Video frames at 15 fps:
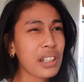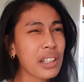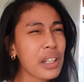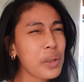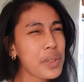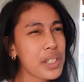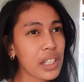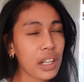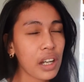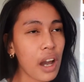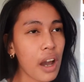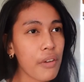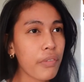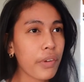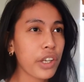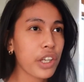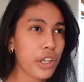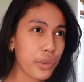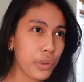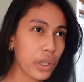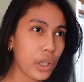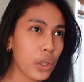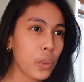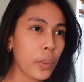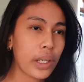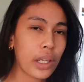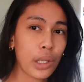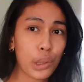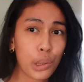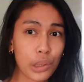I think it was like half a year ago when
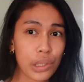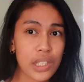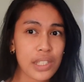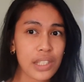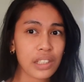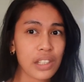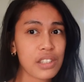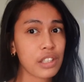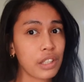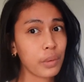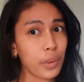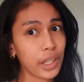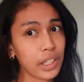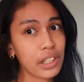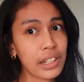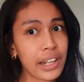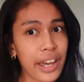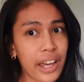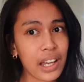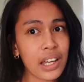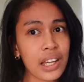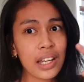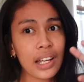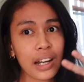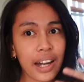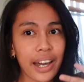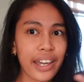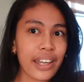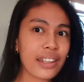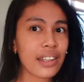I noticed that it's already like
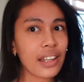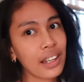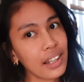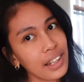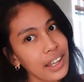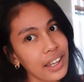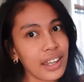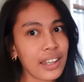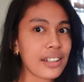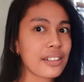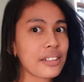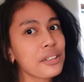kinda like